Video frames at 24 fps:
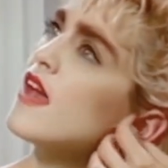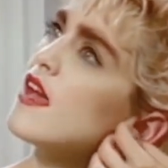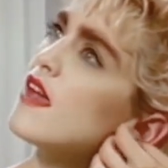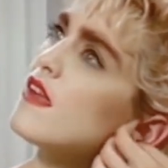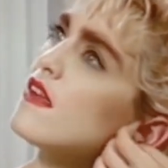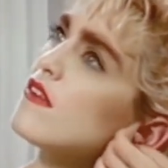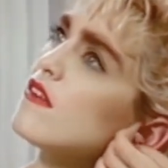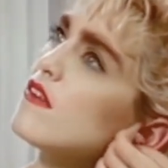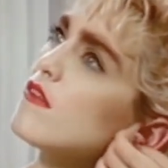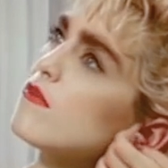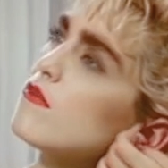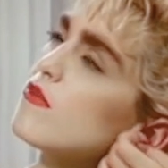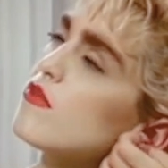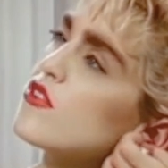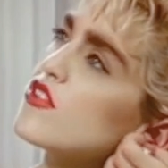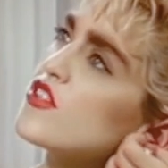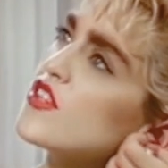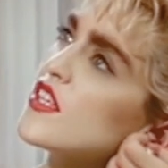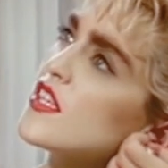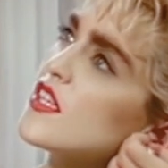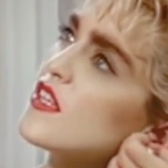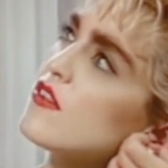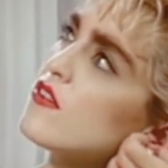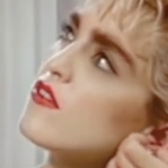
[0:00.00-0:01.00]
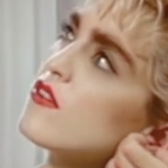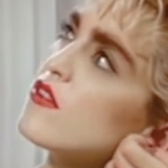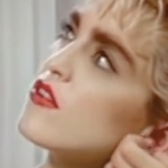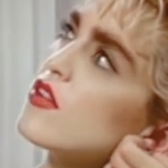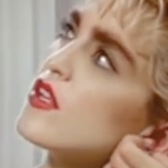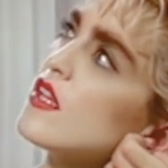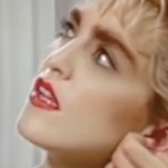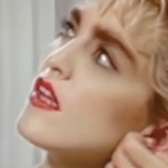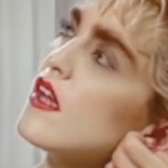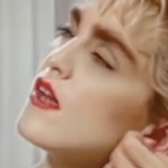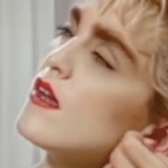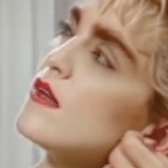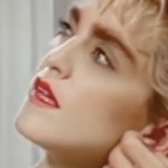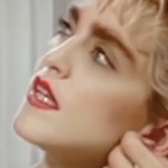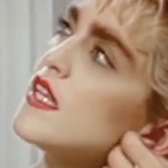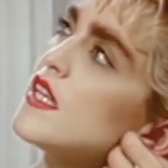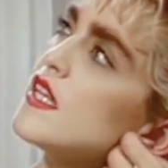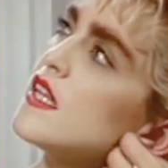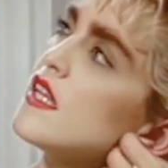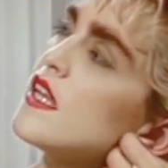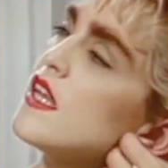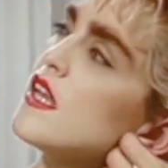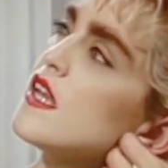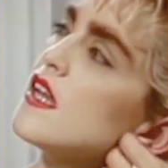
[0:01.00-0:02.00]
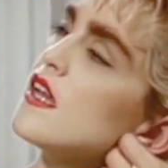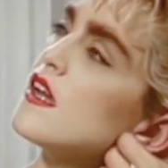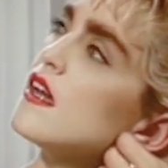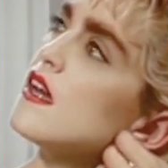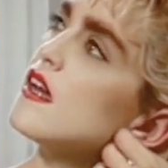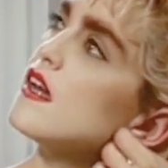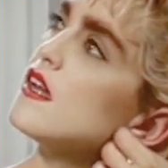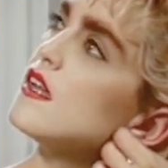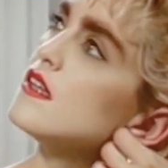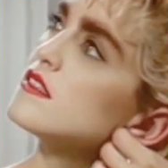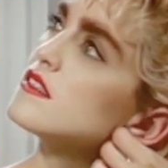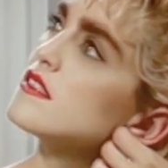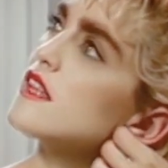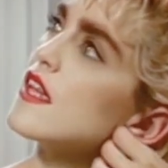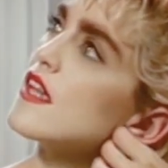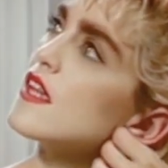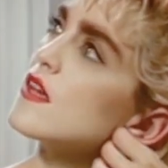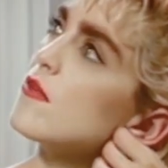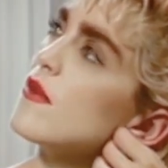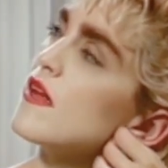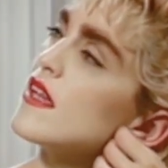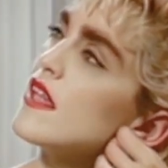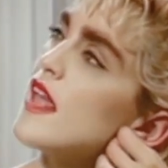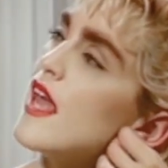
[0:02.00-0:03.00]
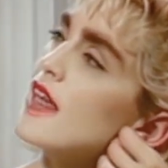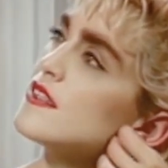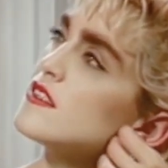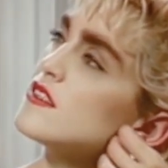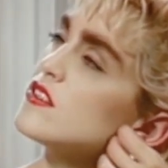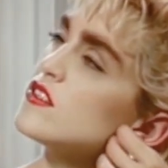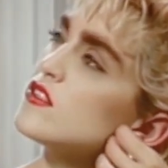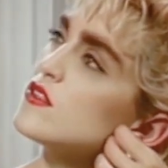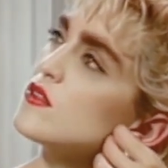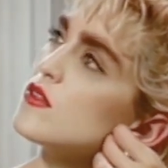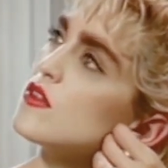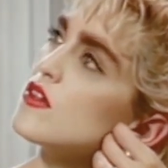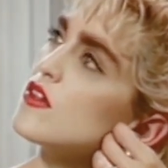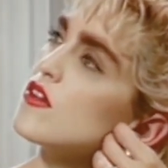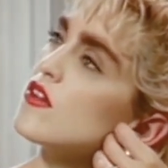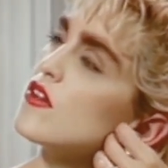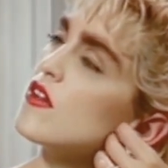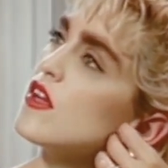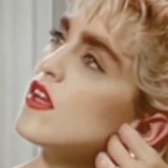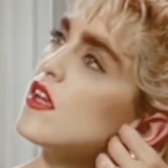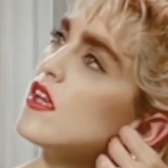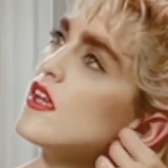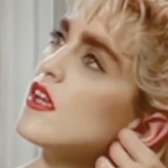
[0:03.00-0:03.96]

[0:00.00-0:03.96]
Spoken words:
Not particularly. I mean, it's like my last tour.